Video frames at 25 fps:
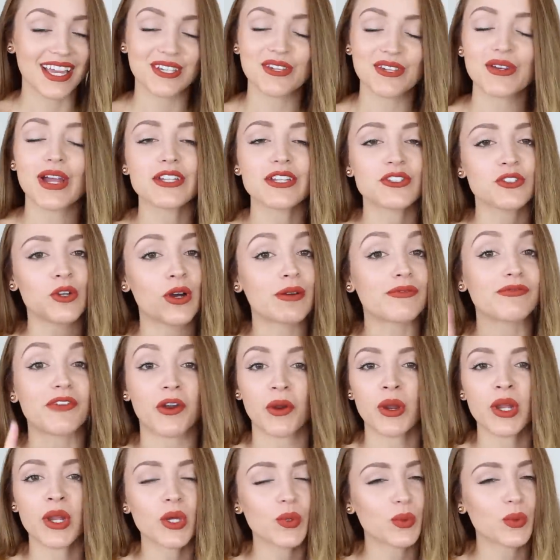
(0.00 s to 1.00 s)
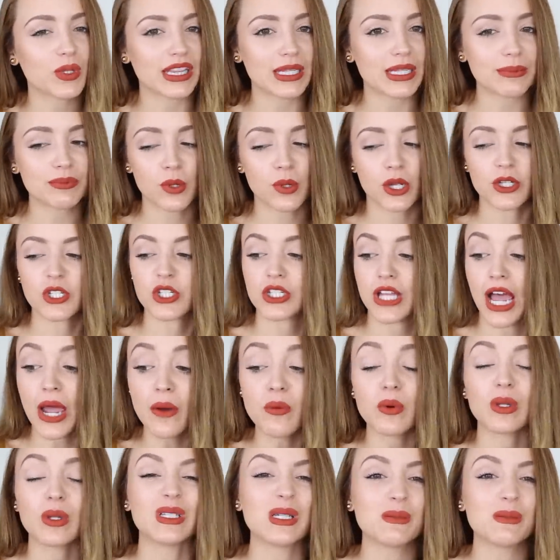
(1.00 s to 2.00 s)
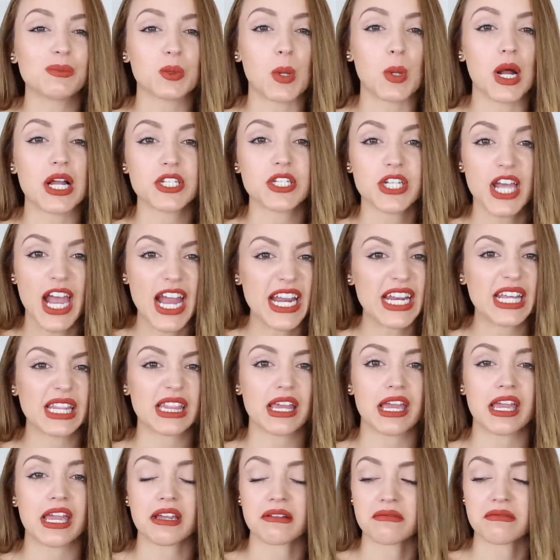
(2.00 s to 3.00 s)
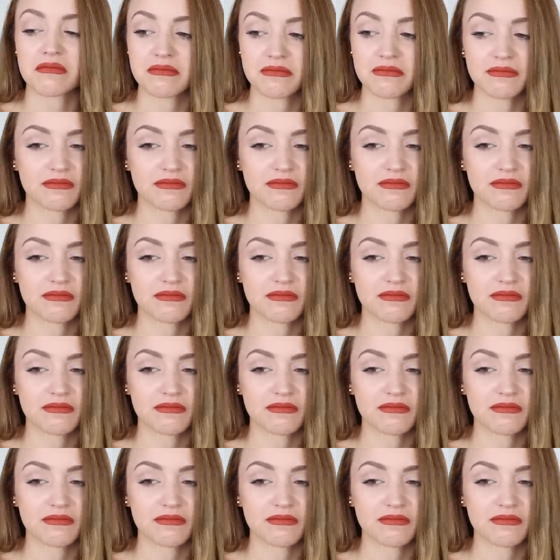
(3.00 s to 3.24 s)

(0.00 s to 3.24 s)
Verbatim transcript: you guys know I'm very good with lip swatches. I will lip swatch anything.